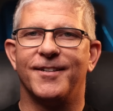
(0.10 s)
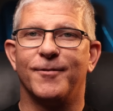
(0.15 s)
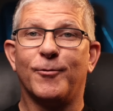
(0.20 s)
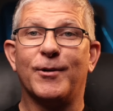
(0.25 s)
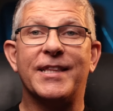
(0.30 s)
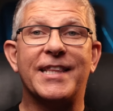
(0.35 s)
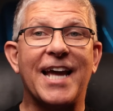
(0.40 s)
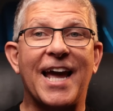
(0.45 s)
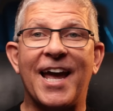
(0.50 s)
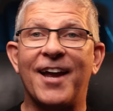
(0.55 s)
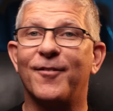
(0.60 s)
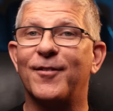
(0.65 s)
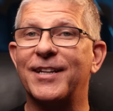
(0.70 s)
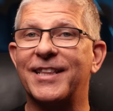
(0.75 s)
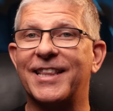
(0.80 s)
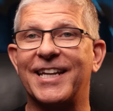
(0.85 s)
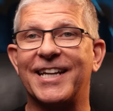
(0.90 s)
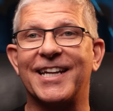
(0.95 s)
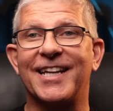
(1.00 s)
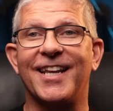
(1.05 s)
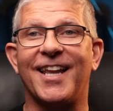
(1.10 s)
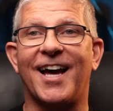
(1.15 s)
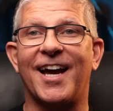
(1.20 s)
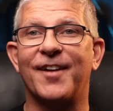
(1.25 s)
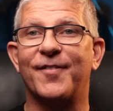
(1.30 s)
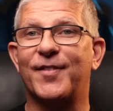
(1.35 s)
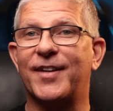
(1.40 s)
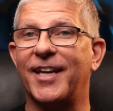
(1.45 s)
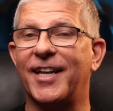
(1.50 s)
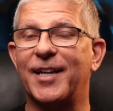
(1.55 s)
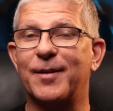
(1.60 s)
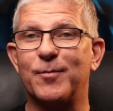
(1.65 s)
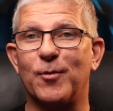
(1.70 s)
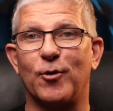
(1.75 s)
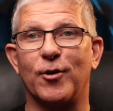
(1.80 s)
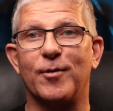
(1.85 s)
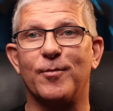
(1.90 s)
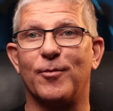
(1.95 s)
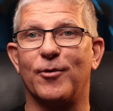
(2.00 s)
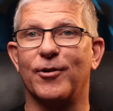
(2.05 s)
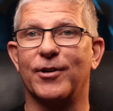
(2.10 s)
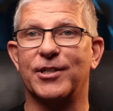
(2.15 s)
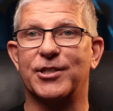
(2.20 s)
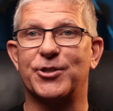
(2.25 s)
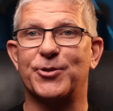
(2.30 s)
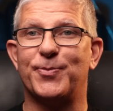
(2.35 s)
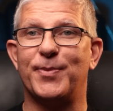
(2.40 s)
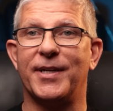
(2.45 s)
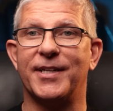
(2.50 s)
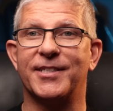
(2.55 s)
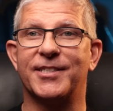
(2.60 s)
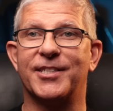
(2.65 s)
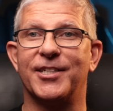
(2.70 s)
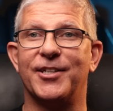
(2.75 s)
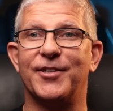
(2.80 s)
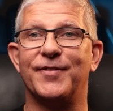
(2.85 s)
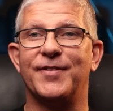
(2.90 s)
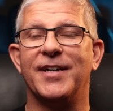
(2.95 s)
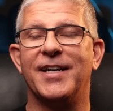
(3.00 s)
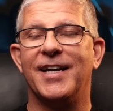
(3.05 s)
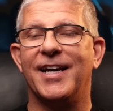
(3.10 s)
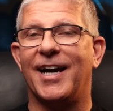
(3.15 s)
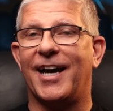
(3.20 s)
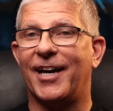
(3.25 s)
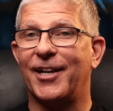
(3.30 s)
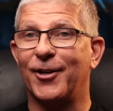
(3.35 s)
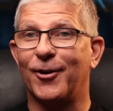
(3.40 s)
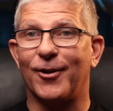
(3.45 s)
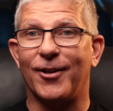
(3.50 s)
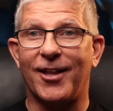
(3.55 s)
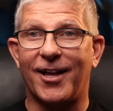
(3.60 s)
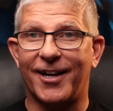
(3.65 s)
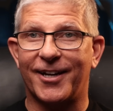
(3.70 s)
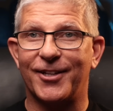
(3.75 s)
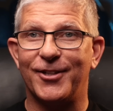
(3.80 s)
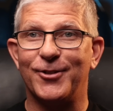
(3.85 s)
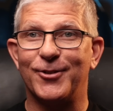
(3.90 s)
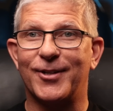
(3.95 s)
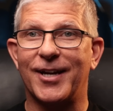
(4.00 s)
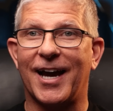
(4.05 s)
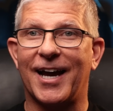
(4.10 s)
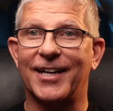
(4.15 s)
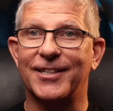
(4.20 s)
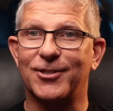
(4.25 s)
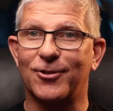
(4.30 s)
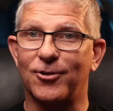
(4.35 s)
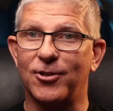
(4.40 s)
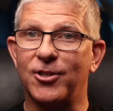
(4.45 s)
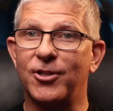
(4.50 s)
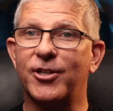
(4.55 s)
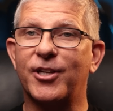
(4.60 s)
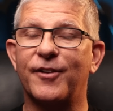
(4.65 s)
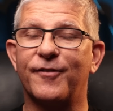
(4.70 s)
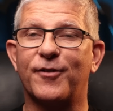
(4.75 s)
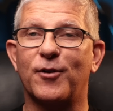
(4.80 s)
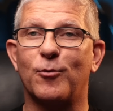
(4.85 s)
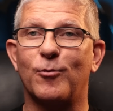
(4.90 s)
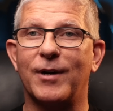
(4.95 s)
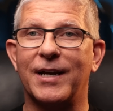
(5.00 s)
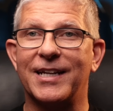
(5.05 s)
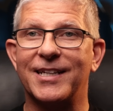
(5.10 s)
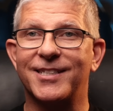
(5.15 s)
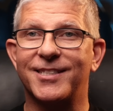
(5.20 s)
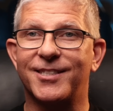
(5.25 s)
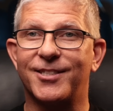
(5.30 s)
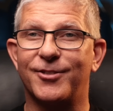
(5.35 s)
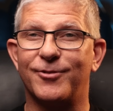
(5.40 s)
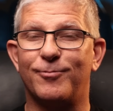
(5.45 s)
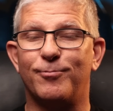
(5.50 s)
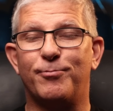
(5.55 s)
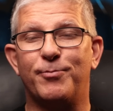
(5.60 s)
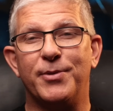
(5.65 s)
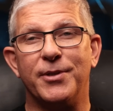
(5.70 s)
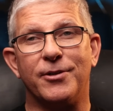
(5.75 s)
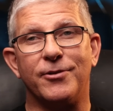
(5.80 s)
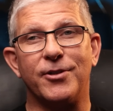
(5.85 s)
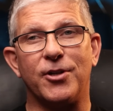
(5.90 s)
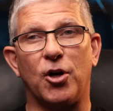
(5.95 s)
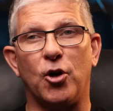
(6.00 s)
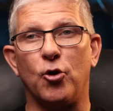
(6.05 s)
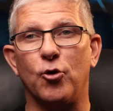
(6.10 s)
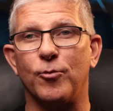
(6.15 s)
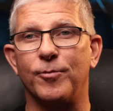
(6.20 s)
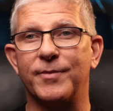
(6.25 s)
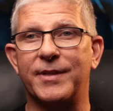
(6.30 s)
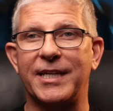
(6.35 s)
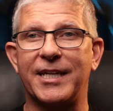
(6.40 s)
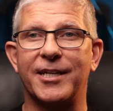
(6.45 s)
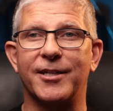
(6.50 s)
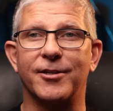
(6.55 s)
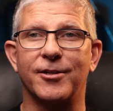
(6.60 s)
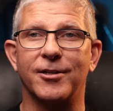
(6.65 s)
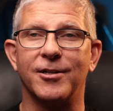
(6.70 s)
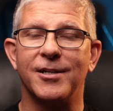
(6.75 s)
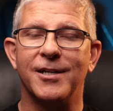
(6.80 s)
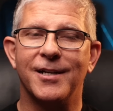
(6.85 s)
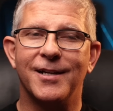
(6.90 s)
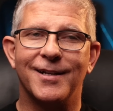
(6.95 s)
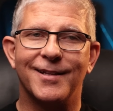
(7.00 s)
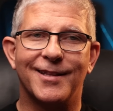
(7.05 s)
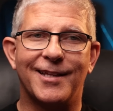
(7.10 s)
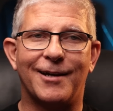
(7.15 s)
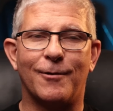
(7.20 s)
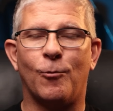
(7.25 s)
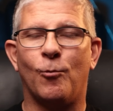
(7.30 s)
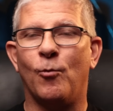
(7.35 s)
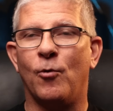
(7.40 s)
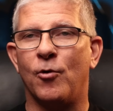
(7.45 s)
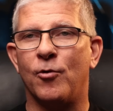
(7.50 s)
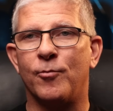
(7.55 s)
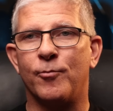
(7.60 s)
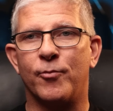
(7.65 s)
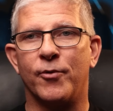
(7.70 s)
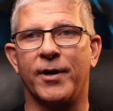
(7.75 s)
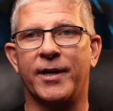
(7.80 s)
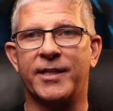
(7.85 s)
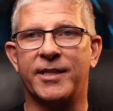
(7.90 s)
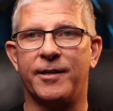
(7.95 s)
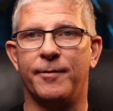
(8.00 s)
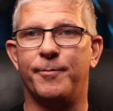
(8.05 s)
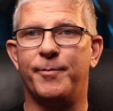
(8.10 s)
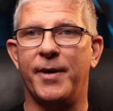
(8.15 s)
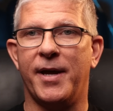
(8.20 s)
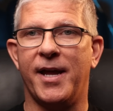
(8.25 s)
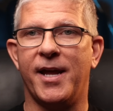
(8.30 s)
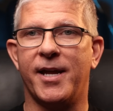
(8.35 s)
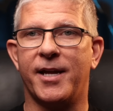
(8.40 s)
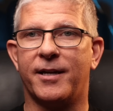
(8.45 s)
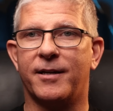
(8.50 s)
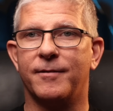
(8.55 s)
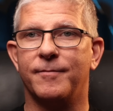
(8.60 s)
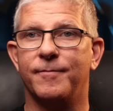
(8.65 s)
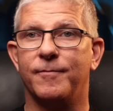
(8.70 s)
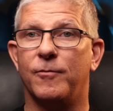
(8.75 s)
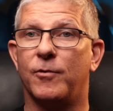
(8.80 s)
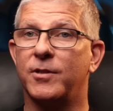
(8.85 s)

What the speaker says: With everything in life getting more and more expensive, I know a lot of you guys are looking for ways to build a home theater that won't break the bank.